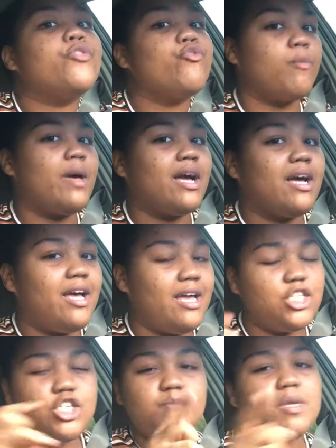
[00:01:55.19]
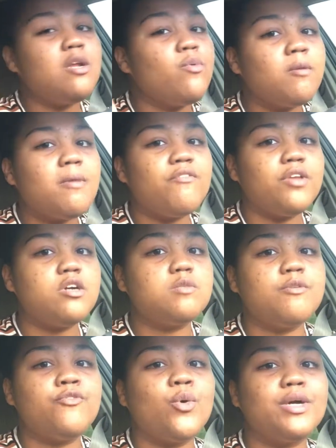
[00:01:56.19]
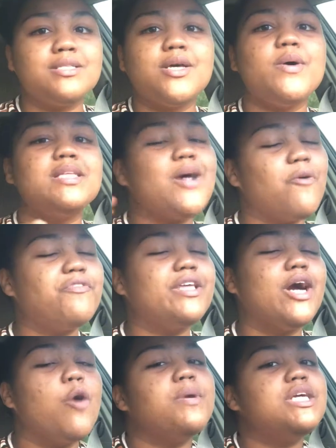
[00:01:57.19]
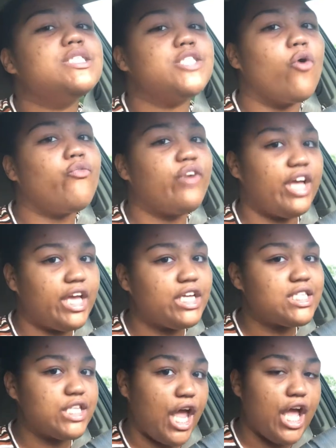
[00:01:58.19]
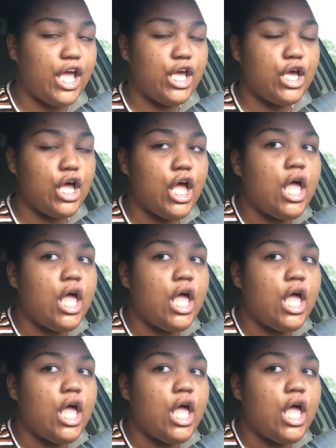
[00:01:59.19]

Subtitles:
Rebecca, and she's been in one of my videos before, so it's hopefully gonna be so fun today,